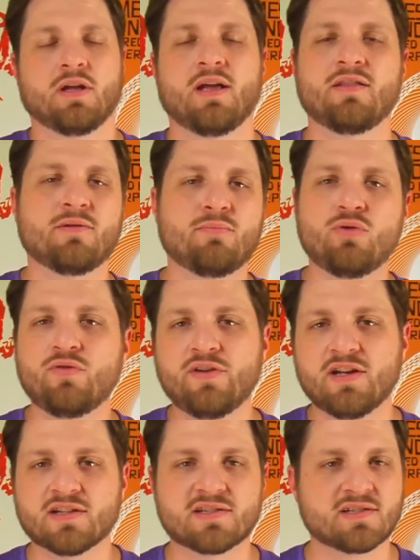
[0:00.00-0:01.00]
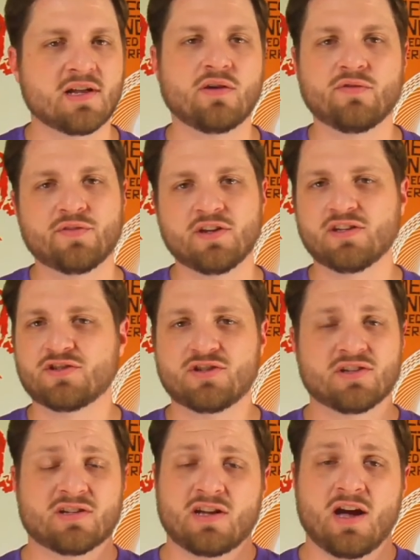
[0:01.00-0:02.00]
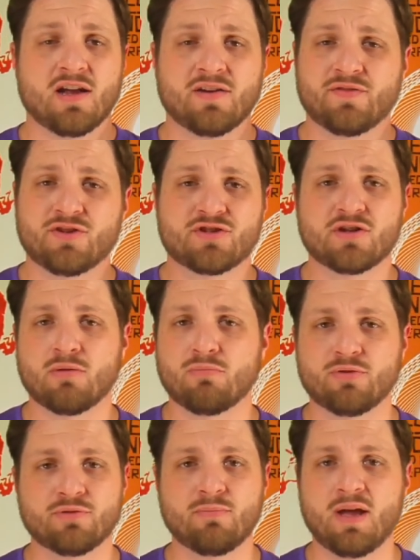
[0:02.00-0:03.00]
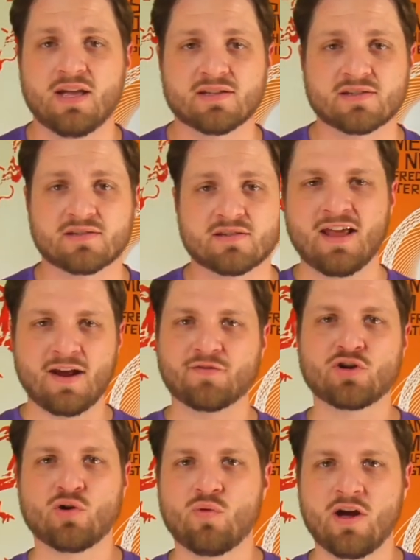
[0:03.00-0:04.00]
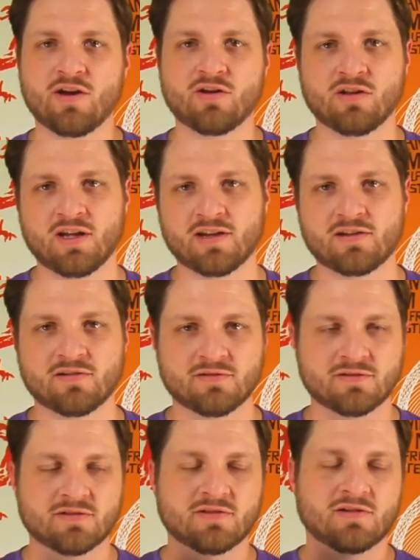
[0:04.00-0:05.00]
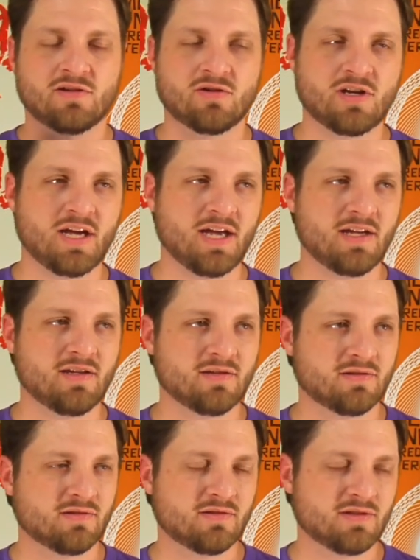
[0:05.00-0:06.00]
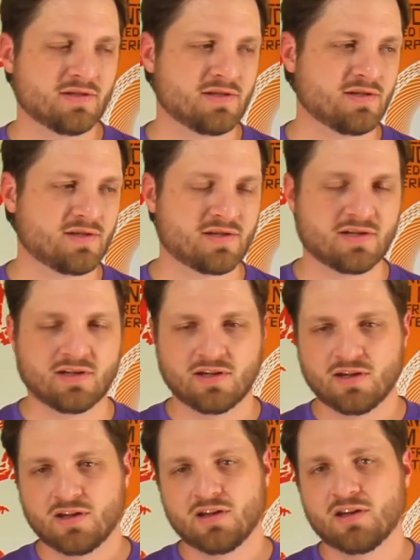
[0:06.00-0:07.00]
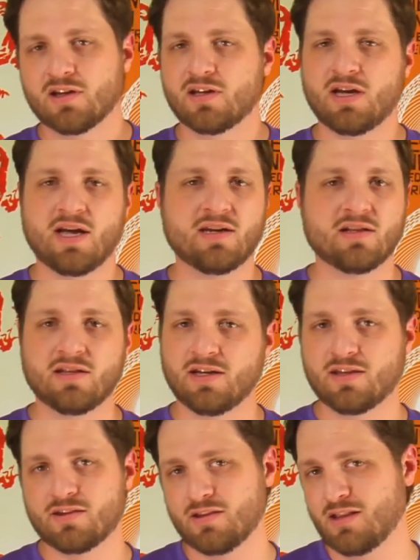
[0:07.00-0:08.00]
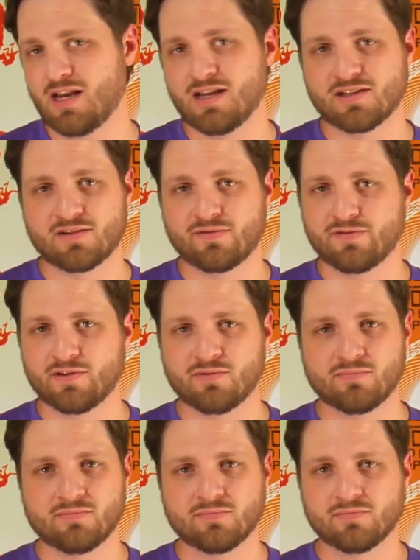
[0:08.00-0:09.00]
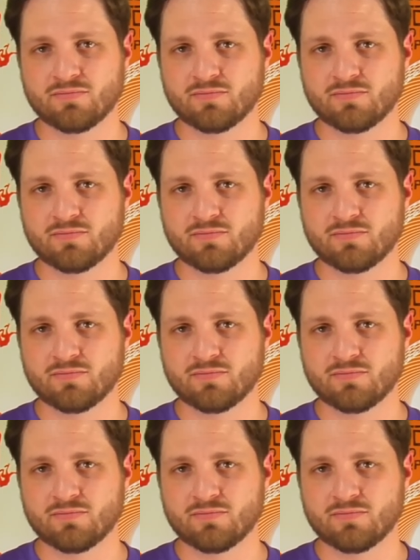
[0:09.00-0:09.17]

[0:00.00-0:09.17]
And the movie itself is just kind of a jumbled mess. And after a while, you're like, okay, this is kind of like the last film